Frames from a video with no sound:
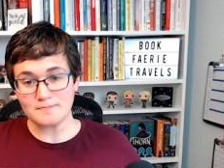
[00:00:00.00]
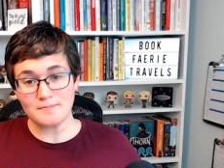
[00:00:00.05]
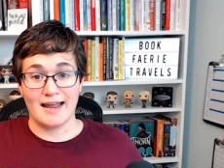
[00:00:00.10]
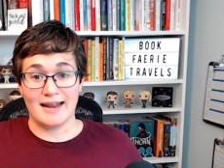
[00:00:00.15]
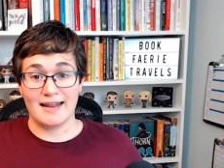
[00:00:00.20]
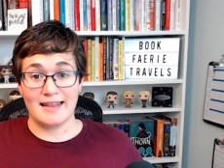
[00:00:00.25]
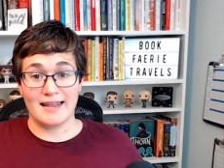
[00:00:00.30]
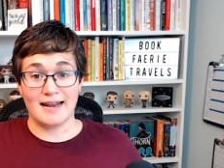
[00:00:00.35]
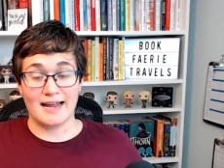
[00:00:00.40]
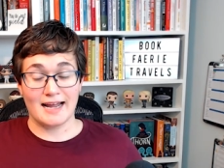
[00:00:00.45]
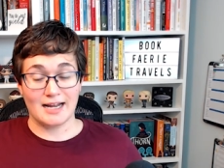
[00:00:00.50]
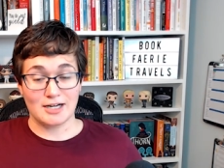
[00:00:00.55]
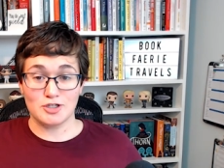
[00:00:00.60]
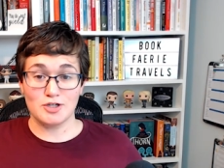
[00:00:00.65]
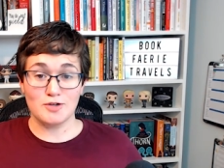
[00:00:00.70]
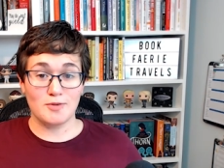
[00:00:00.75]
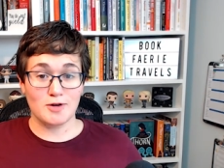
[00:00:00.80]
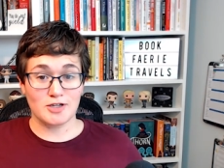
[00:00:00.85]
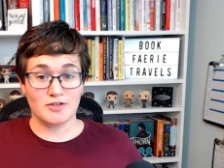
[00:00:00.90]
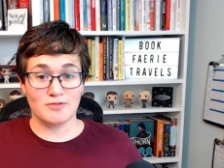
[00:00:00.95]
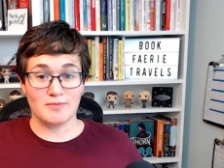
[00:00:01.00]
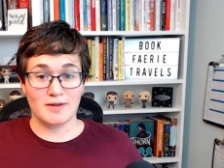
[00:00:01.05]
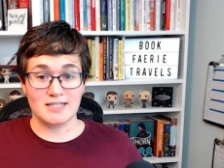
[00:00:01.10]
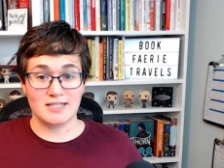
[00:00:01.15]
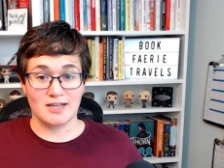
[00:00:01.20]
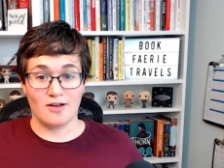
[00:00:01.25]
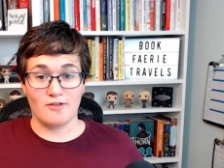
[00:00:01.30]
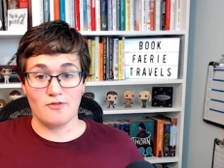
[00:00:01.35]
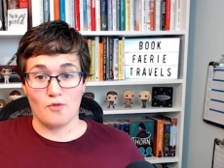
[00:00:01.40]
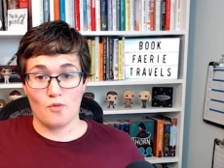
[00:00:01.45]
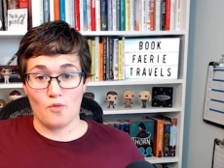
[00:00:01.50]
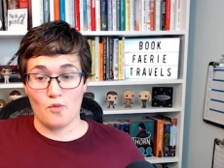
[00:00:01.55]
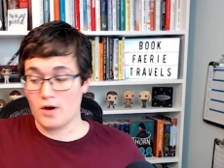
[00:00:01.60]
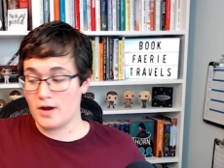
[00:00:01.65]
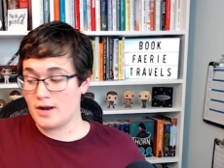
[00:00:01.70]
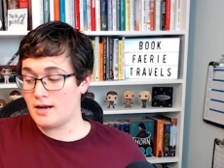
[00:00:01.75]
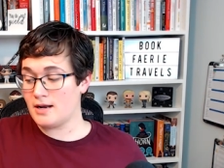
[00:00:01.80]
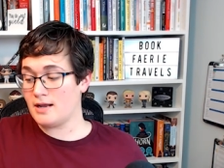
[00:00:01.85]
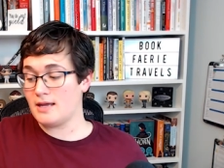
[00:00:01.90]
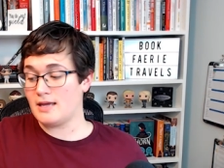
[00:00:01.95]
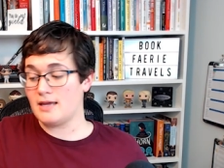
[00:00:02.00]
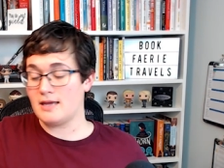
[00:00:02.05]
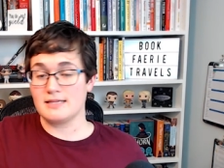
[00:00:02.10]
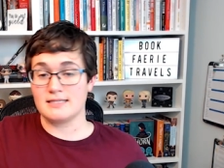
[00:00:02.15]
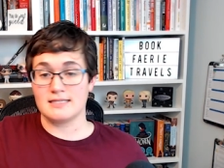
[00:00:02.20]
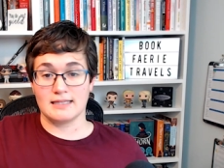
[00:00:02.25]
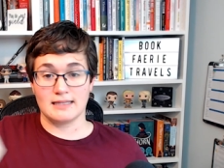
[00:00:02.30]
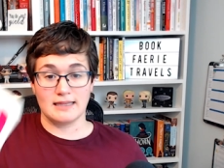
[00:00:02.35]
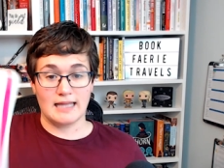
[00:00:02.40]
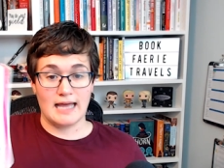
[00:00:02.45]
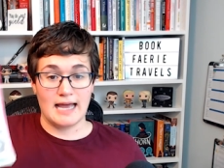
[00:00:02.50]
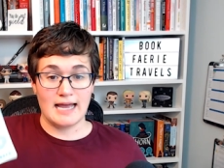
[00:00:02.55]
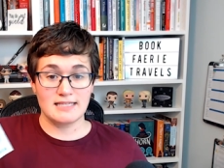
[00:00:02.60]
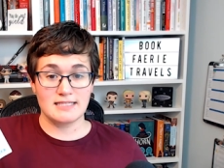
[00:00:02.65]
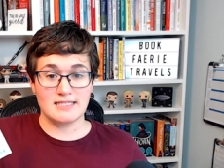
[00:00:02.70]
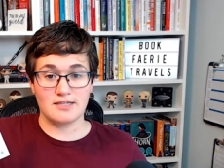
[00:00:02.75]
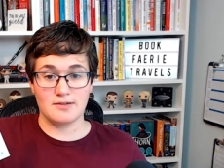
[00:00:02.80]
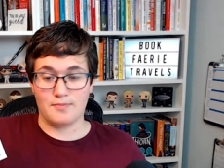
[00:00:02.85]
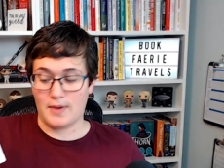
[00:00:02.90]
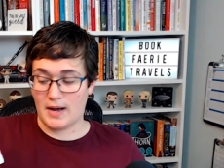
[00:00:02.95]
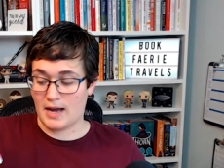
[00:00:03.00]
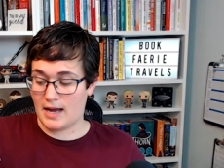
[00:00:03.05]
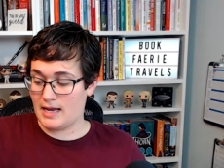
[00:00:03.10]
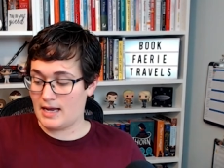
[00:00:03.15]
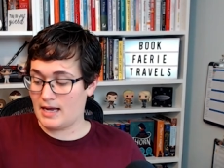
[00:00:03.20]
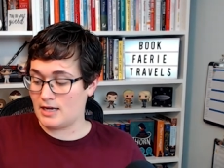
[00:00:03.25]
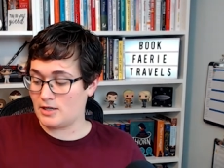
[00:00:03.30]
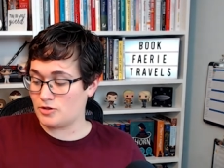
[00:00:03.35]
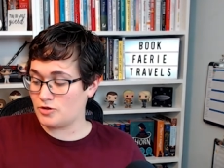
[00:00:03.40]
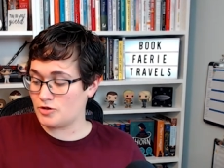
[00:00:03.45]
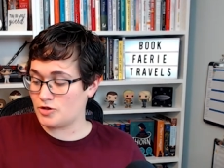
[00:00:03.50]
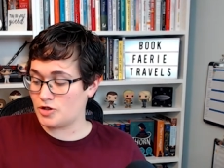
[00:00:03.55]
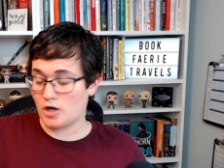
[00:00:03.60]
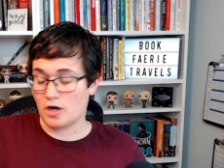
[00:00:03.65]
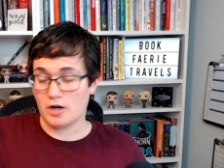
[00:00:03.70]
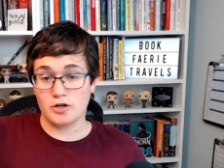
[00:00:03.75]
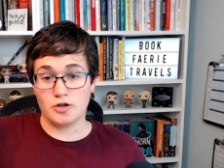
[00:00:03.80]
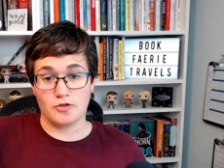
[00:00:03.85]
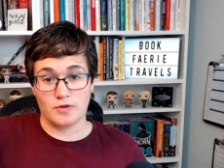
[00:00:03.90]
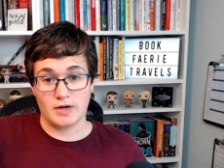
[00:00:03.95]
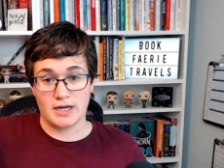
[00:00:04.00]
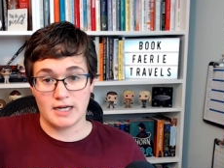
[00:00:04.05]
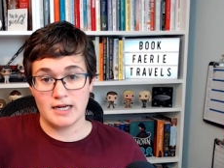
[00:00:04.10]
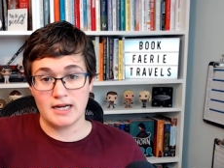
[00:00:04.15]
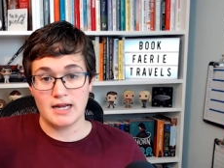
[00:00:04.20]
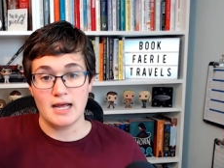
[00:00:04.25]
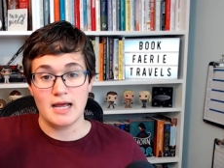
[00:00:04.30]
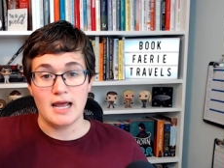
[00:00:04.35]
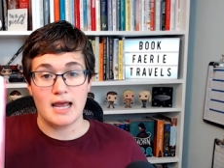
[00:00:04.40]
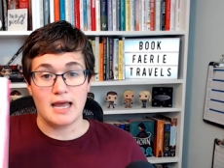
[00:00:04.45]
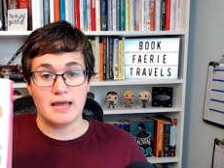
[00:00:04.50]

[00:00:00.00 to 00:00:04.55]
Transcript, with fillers: And then I got 2 books for myself. One is Less by Andrew Sean Green.